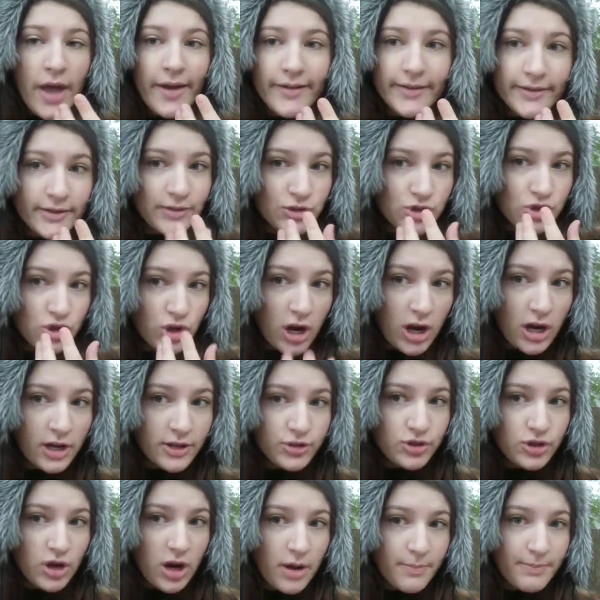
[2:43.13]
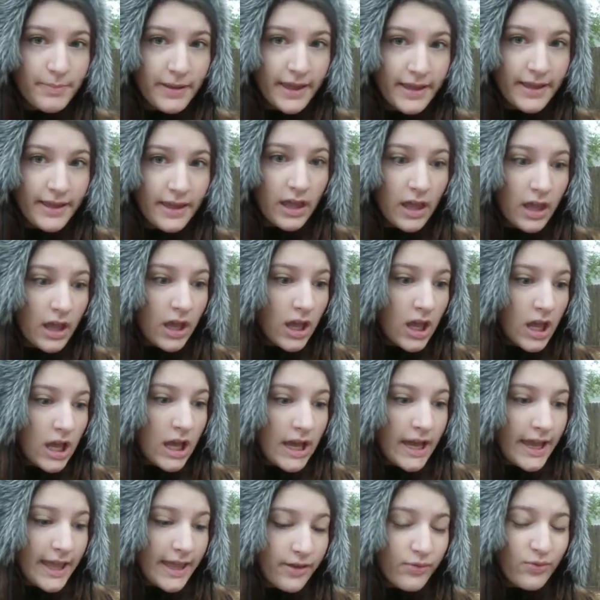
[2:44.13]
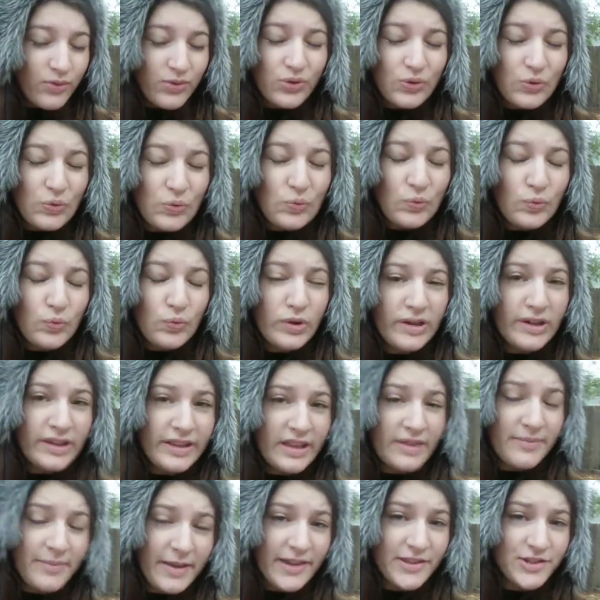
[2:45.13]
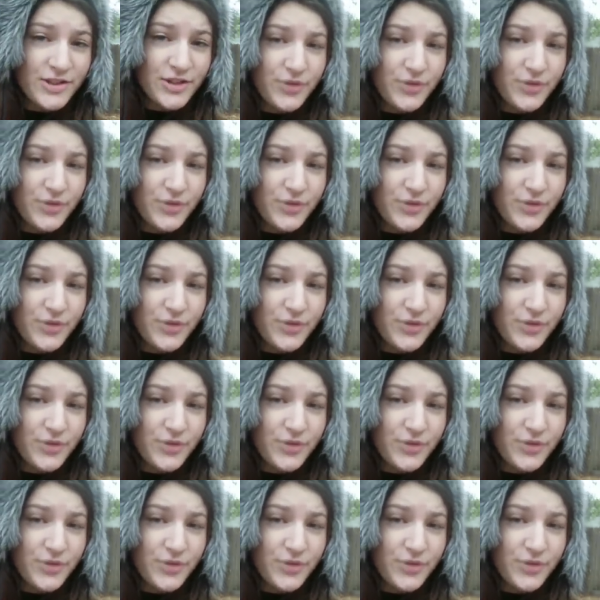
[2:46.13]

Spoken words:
jaw-dropping. It was really amazing